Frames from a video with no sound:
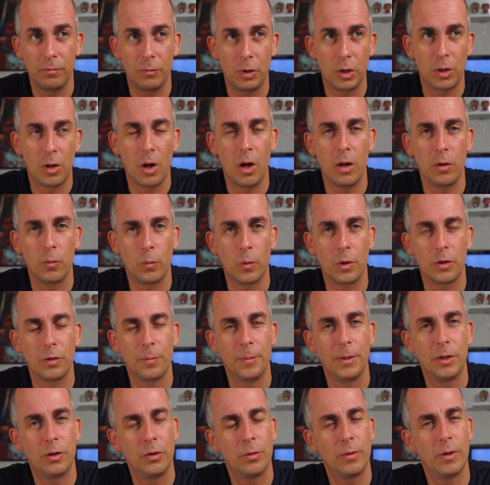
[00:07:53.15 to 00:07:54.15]
you can't
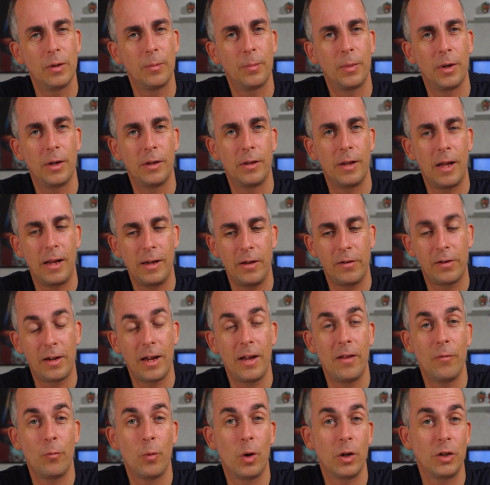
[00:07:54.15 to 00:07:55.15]
watch me do it, but you
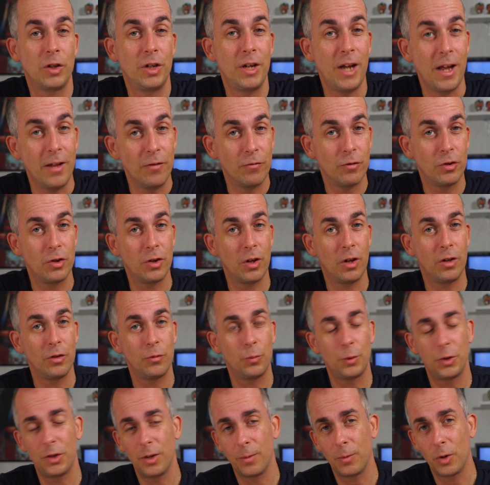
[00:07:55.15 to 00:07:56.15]
can watch the end
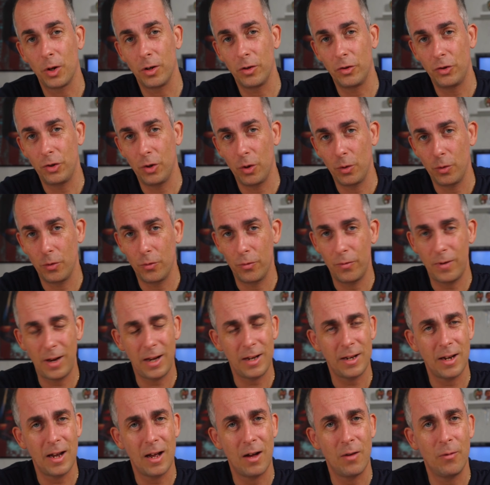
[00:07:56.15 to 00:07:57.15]
result, which I'm gonna show you
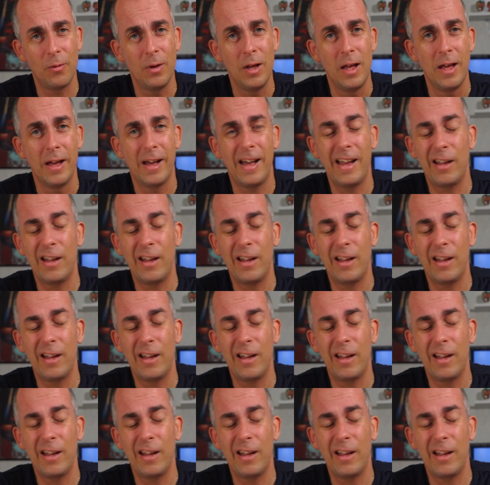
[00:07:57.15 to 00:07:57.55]
right now.